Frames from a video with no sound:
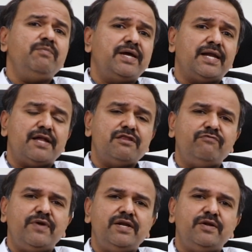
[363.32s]
be
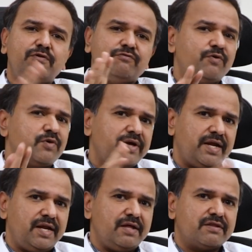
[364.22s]
classified into 4
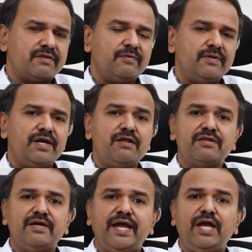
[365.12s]
gradings. That is
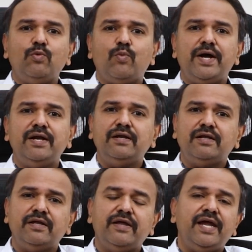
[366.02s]
grade 1,
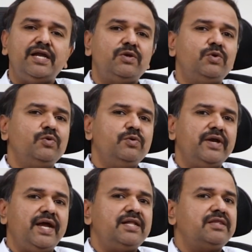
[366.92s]
grade 2,
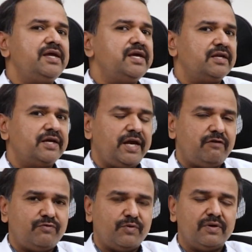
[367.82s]
grade 3 and
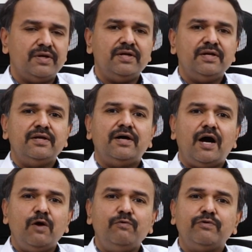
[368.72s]
grade 4.
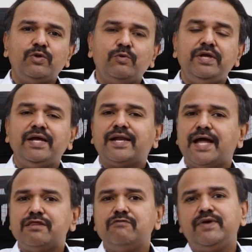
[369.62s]
How do we
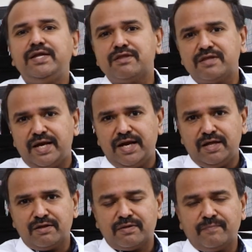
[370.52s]
classify these
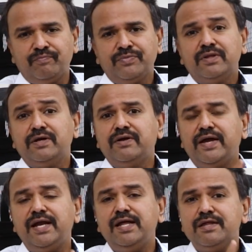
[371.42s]
gradings? The
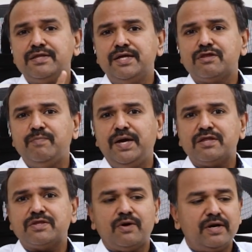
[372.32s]
gradings is
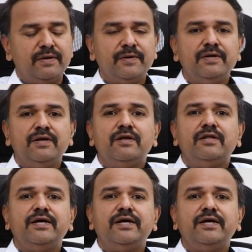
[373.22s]
based on the